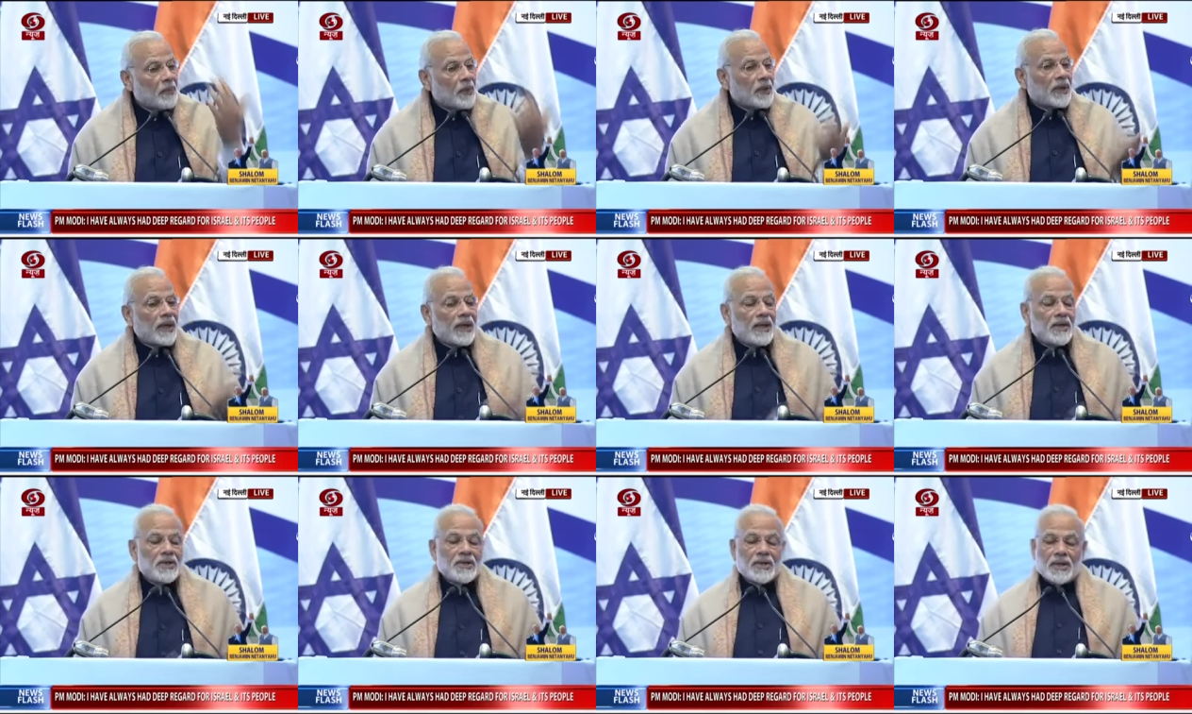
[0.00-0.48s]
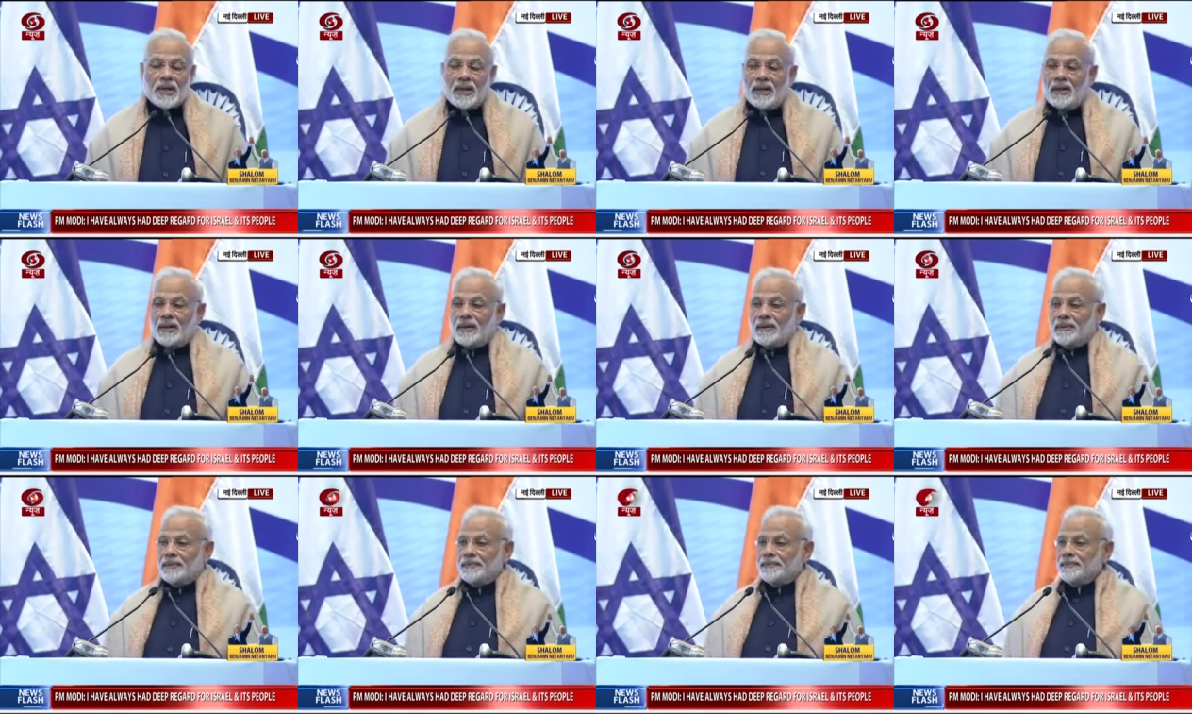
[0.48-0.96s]
potential.
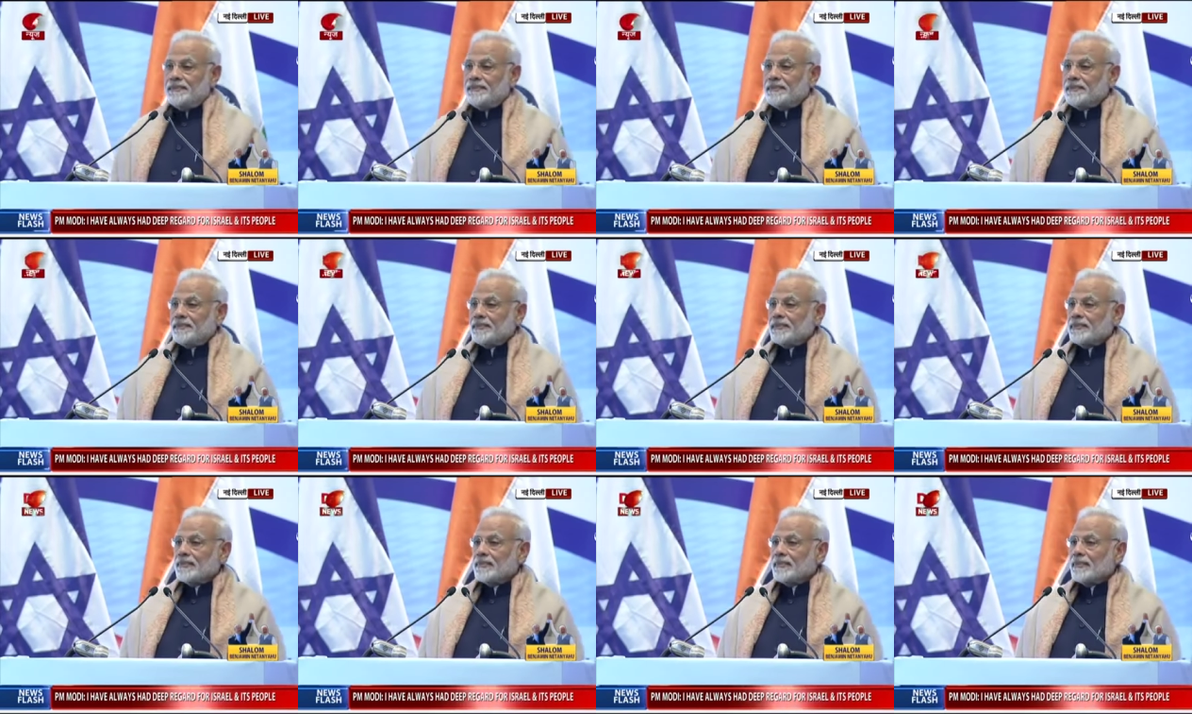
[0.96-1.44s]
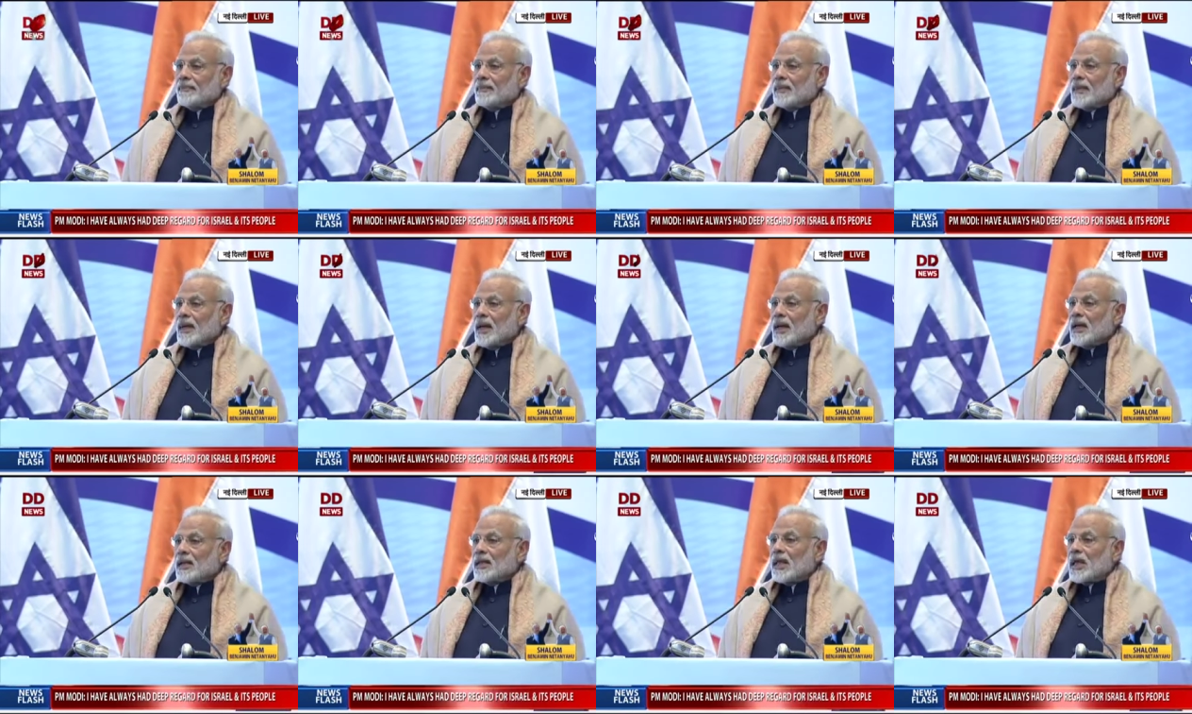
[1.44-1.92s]

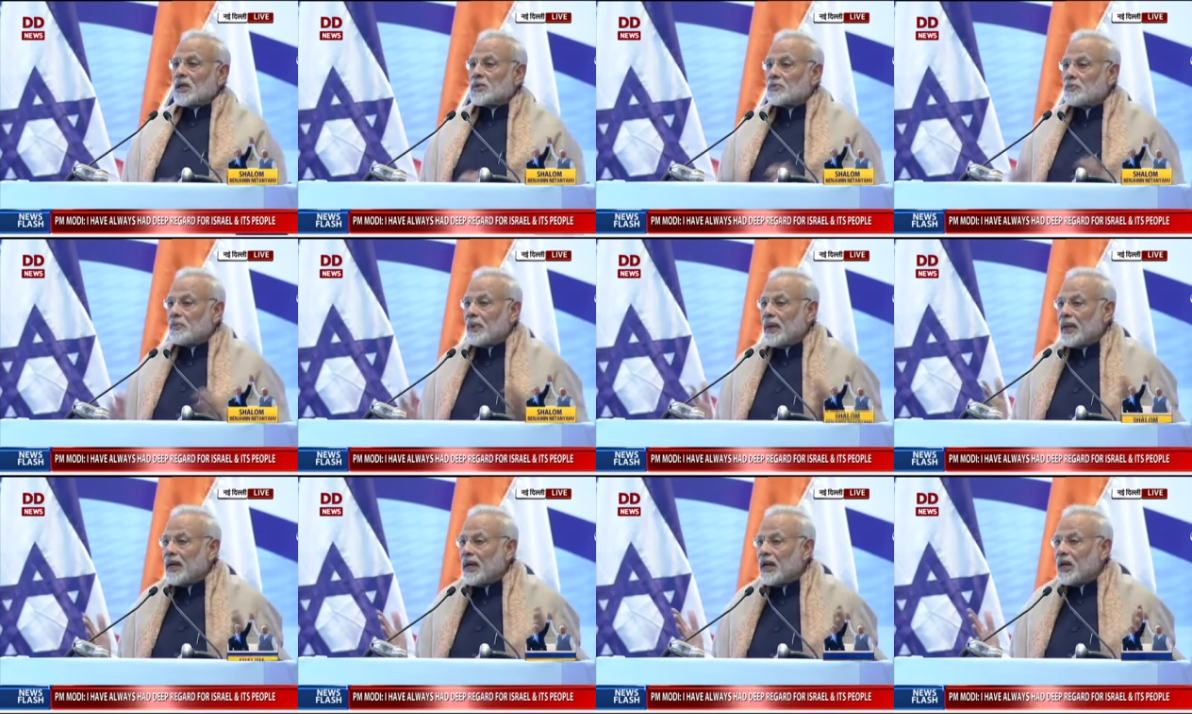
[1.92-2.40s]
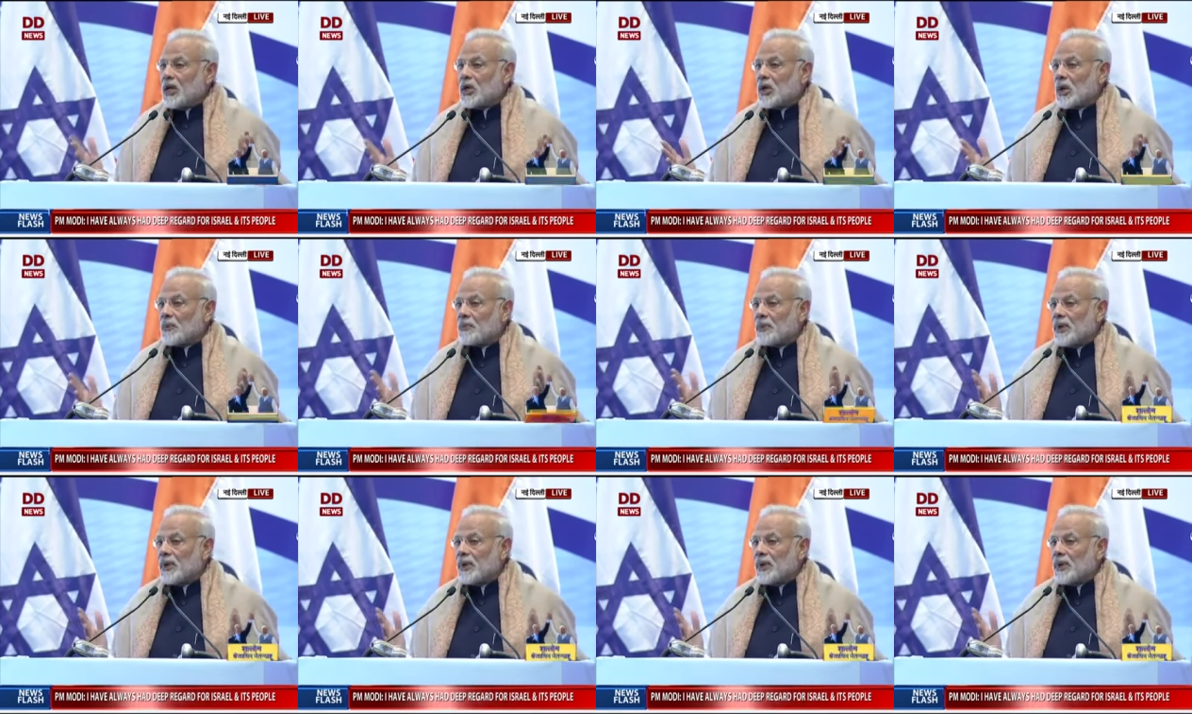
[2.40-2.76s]
The spirit of